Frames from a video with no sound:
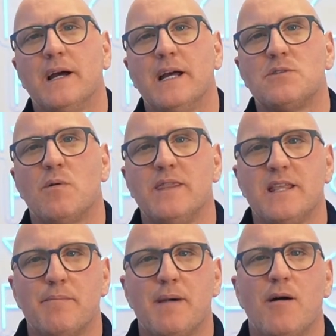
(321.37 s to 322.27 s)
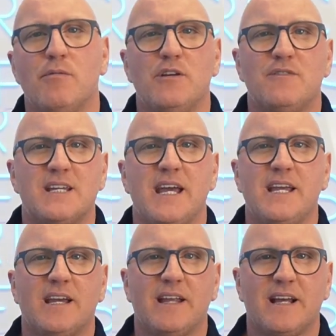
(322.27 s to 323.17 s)
is when the amount you've
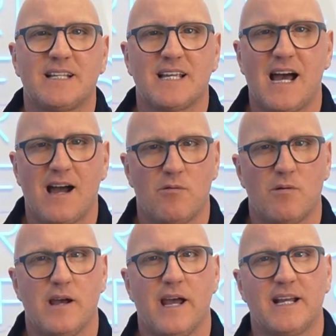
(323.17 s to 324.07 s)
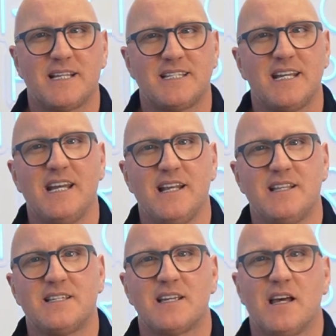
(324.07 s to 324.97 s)
taken out
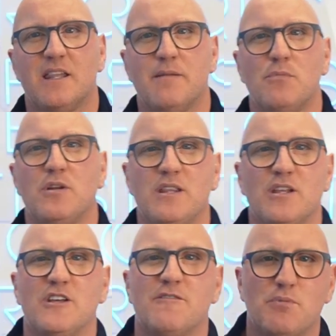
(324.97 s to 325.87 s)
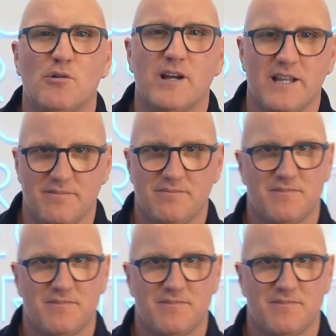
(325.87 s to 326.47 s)
exceeds the money that you've put in.